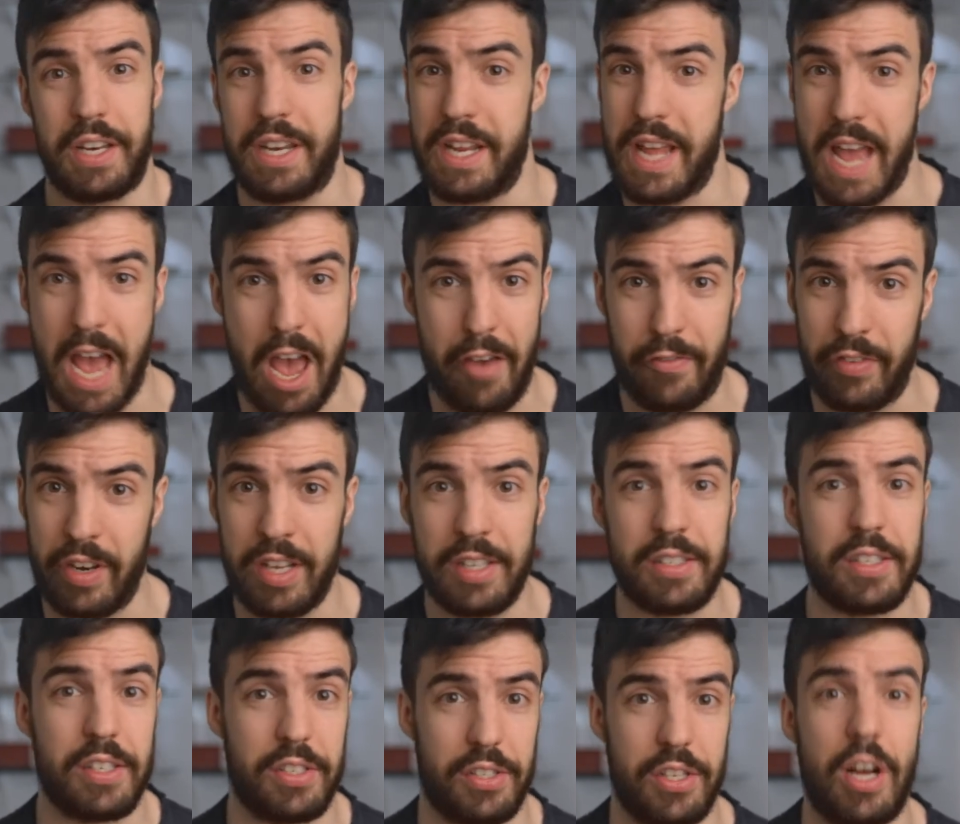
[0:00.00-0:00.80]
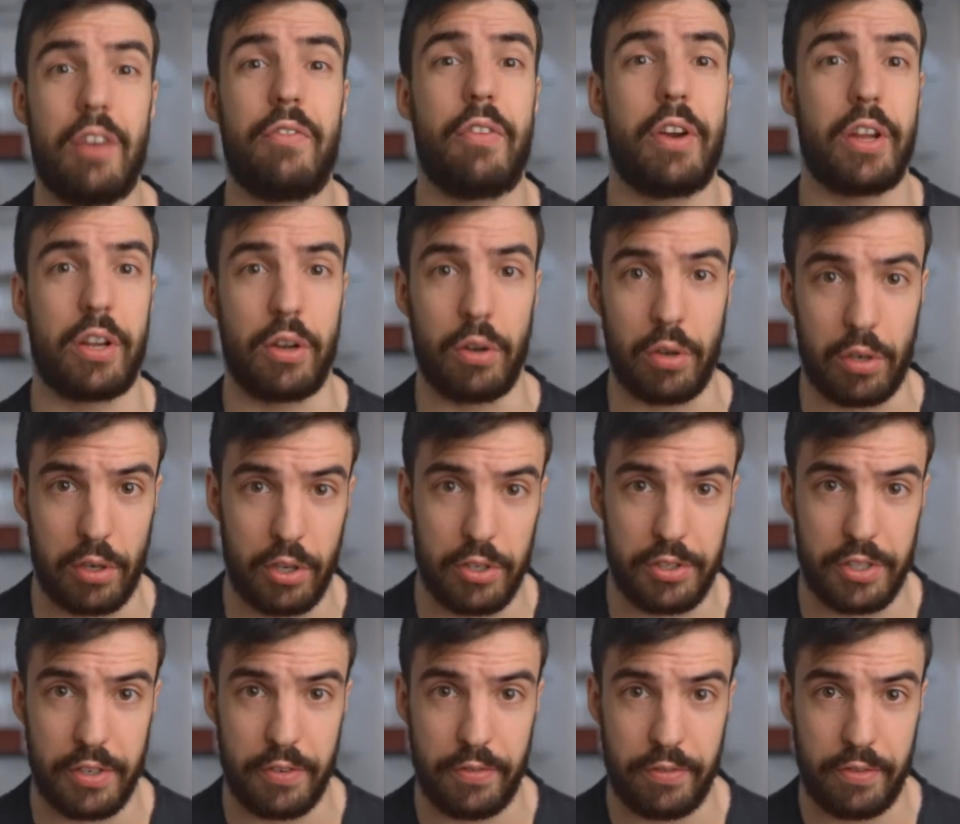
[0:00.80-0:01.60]
The evidence is not very
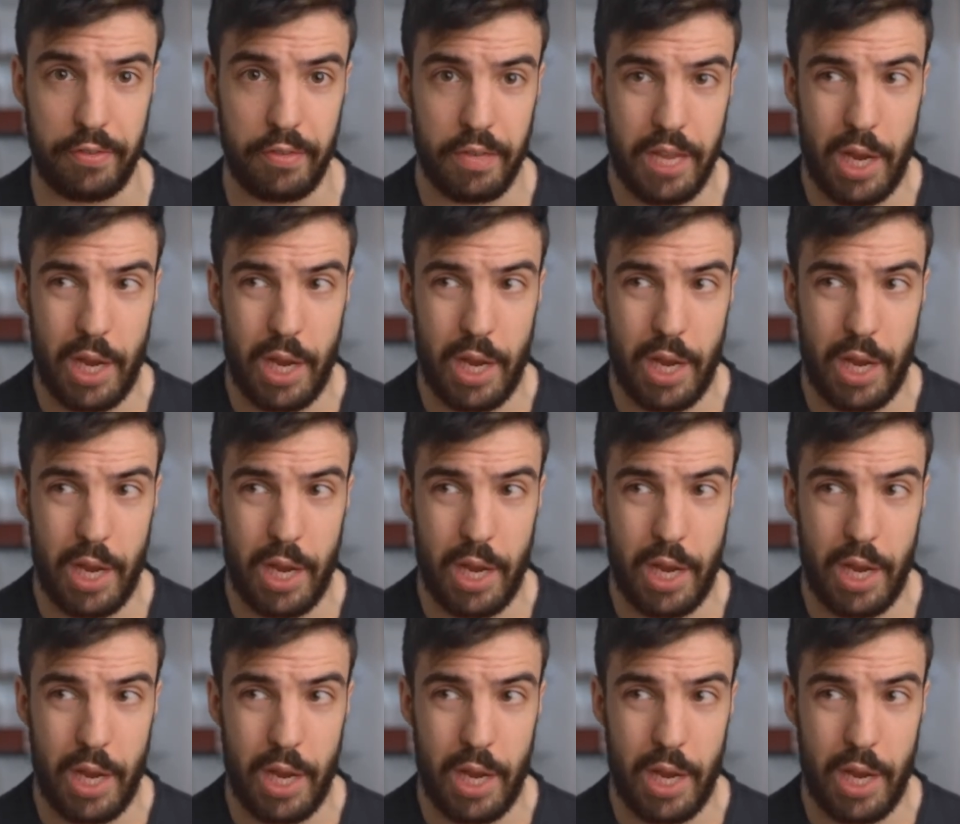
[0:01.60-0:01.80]
conclusive